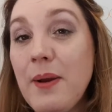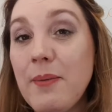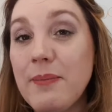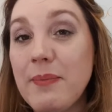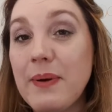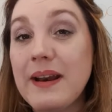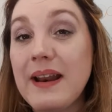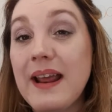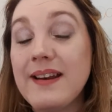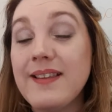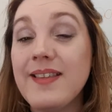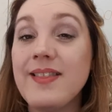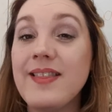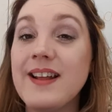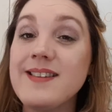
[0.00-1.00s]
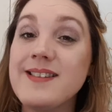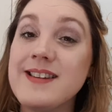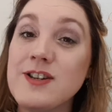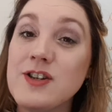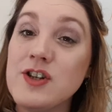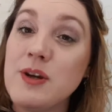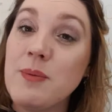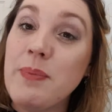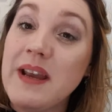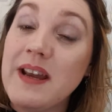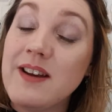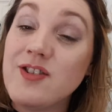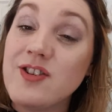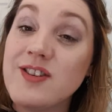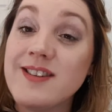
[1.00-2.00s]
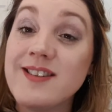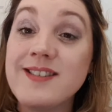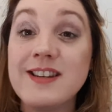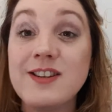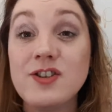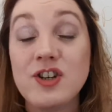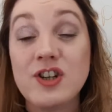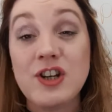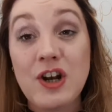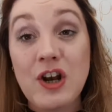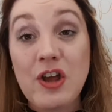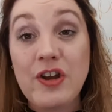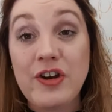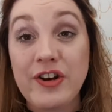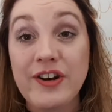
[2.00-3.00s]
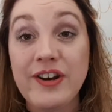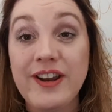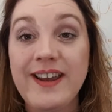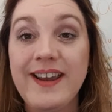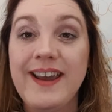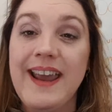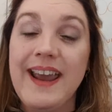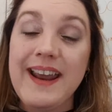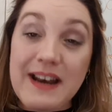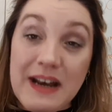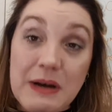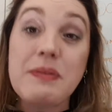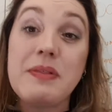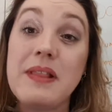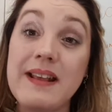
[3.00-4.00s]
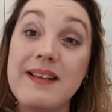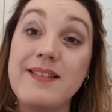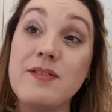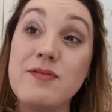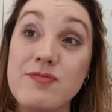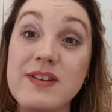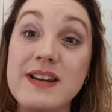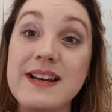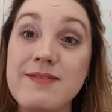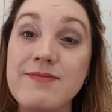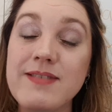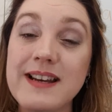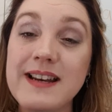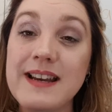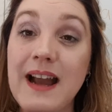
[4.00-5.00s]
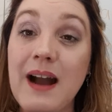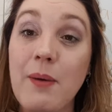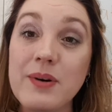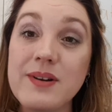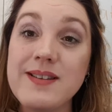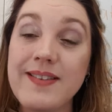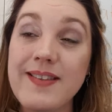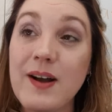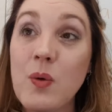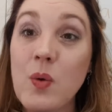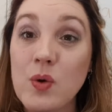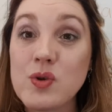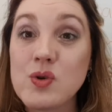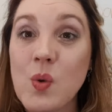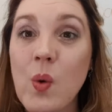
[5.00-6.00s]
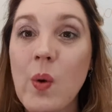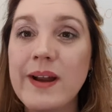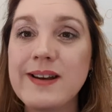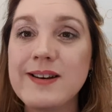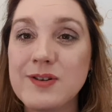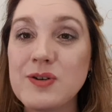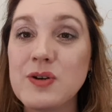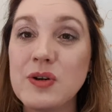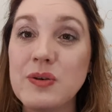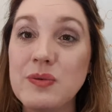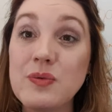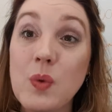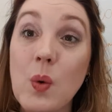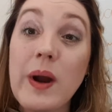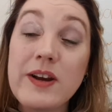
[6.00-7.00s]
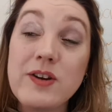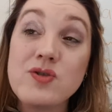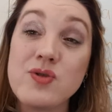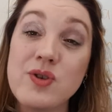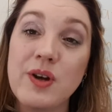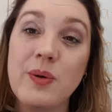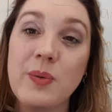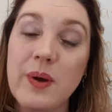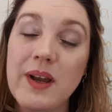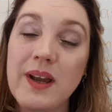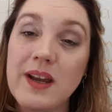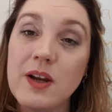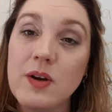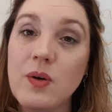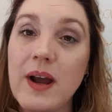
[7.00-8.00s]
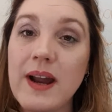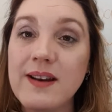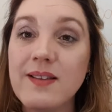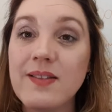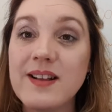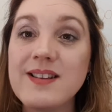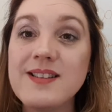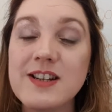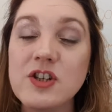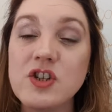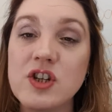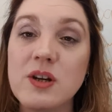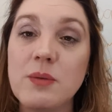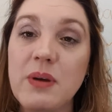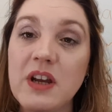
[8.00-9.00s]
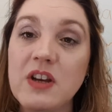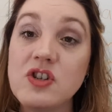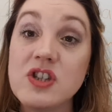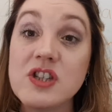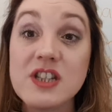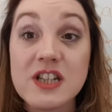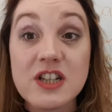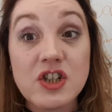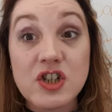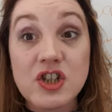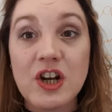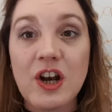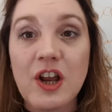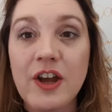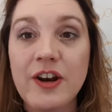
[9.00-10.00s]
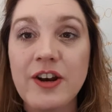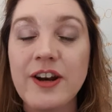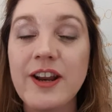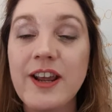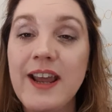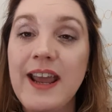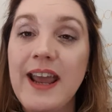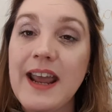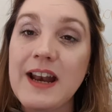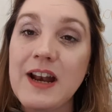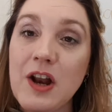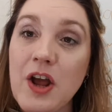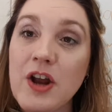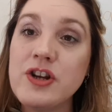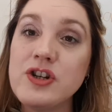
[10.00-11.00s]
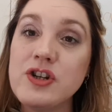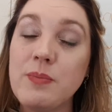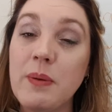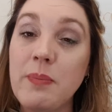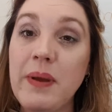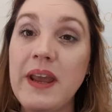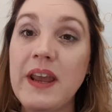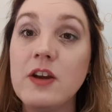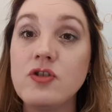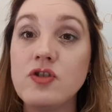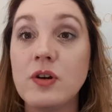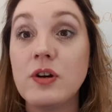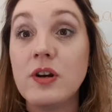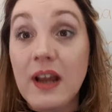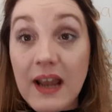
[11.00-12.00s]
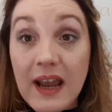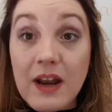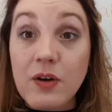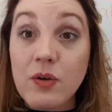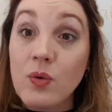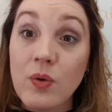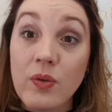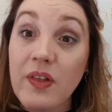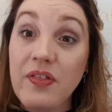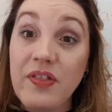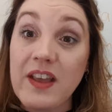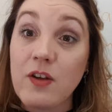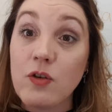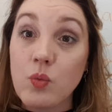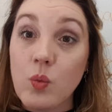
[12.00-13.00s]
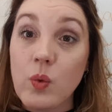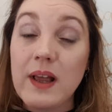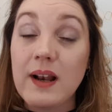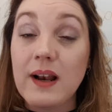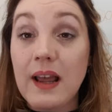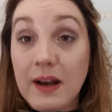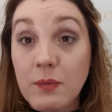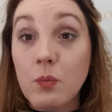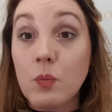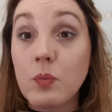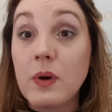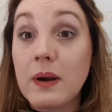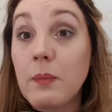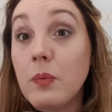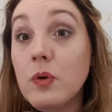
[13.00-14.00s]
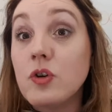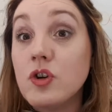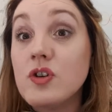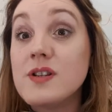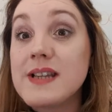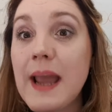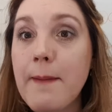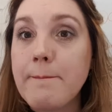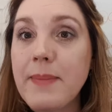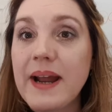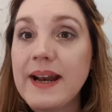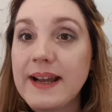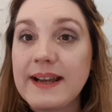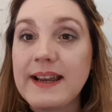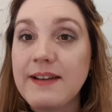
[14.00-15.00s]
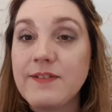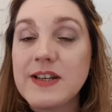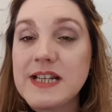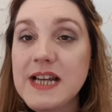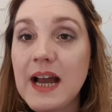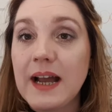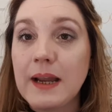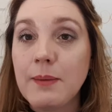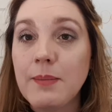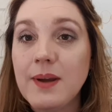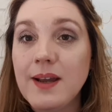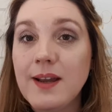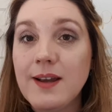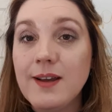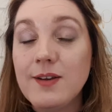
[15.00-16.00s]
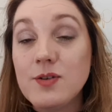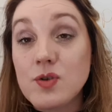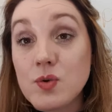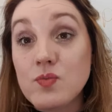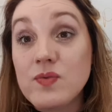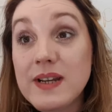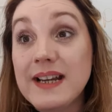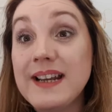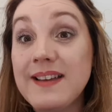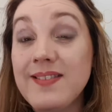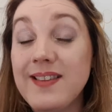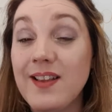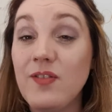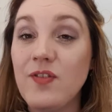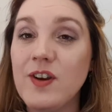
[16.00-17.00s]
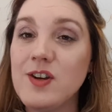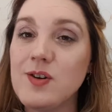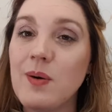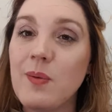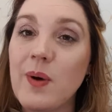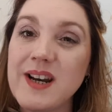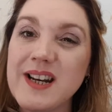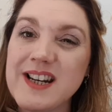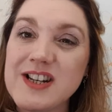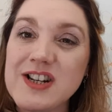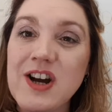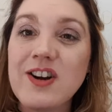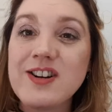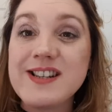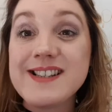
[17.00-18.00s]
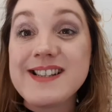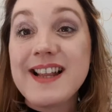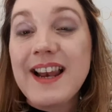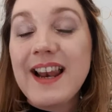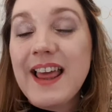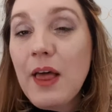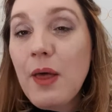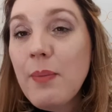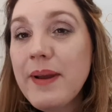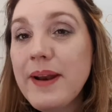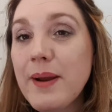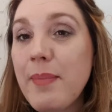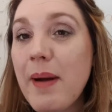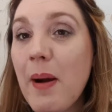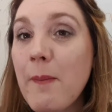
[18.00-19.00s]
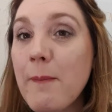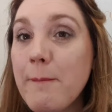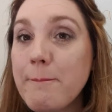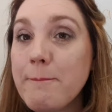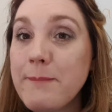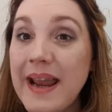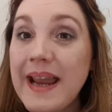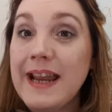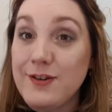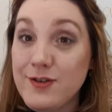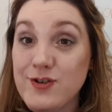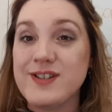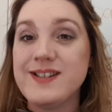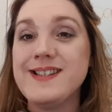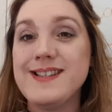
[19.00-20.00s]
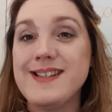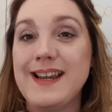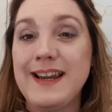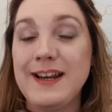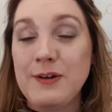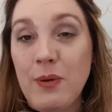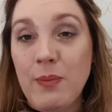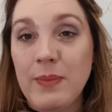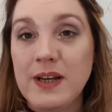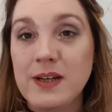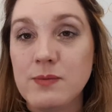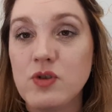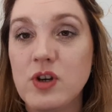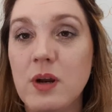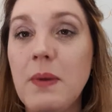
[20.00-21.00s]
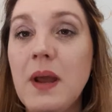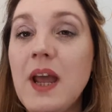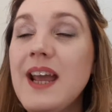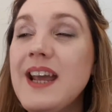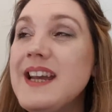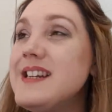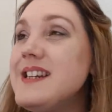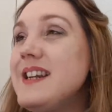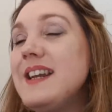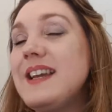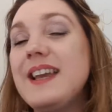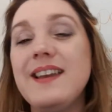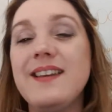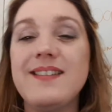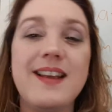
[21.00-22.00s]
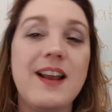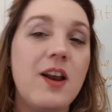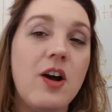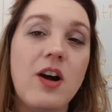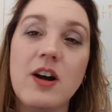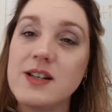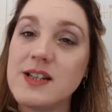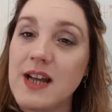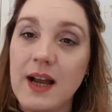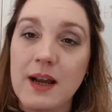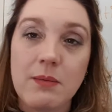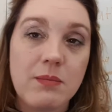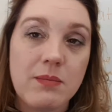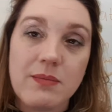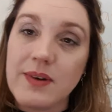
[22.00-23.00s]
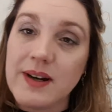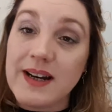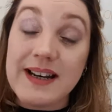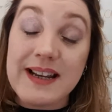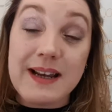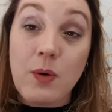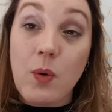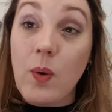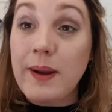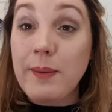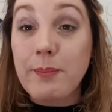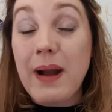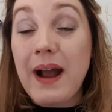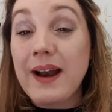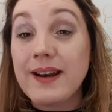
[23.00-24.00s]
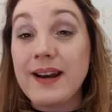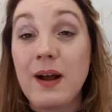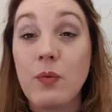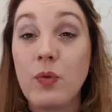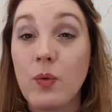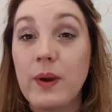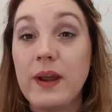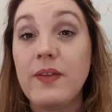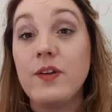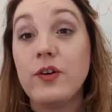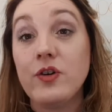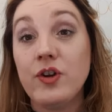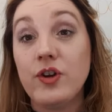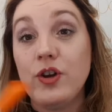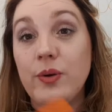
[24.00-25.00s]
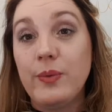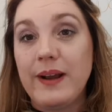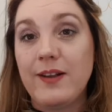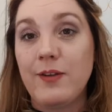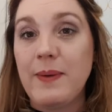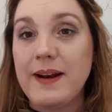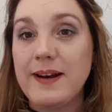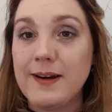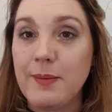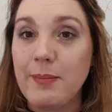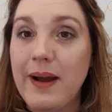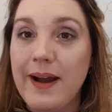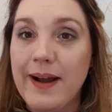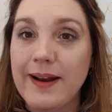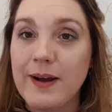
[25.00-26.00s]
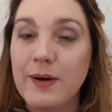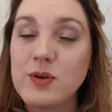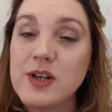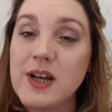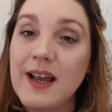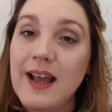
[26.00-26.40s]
But anything that's teaching you patience is teaching you learning. And this is really, really, I would say that quote's quite true. You know, anything that's teaching you patience is teaching you learning, and learning to be patient and know that things will and does get better given time. So really in this video, I wanted to talk to you a little bit about patience in your mediumship. Didn't give yourself a hard time when it ain't quite panning out the way that you expected to pan out.